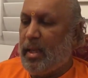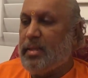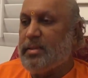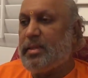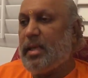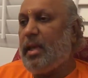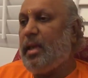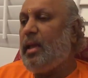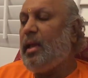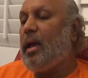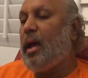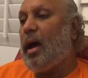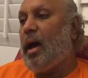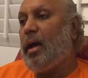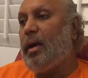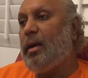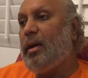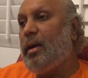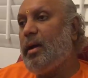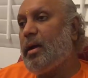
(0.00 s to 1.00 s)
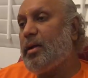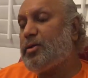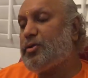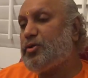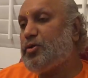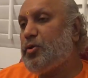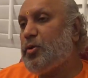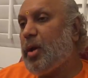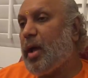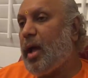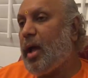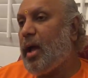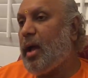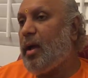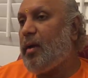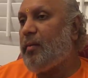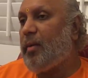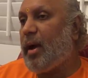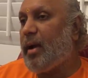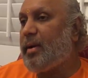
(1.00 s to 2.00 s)
See, unless you
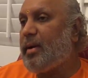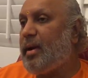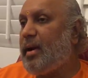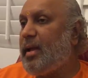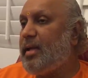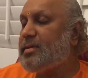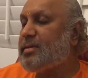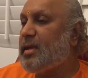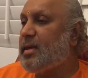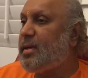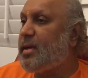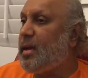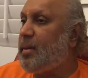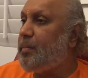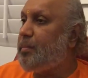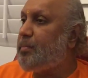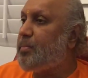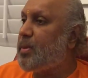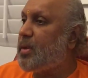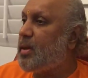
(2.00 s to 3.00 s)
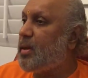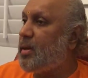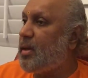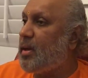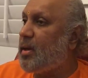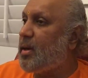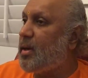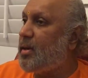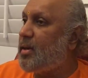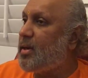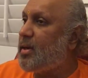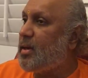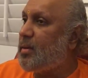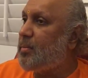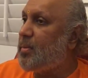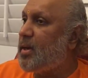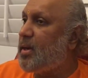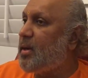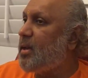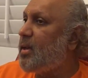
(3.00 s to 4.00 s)
have at least a temporary
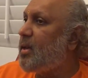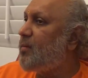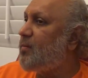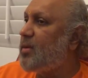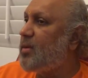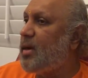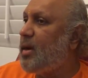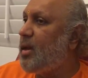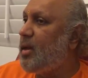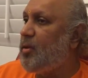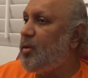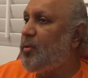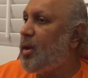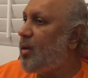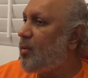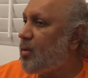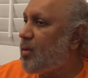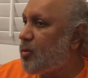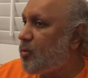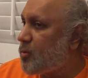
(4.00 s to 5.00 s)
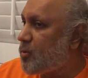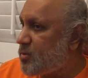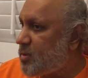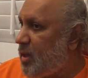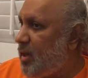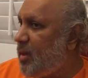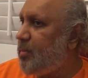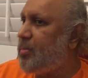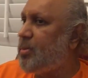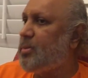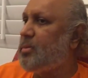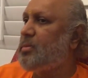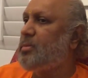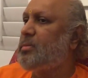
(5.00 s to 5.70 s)
contentment in every day, you will never go to sleep.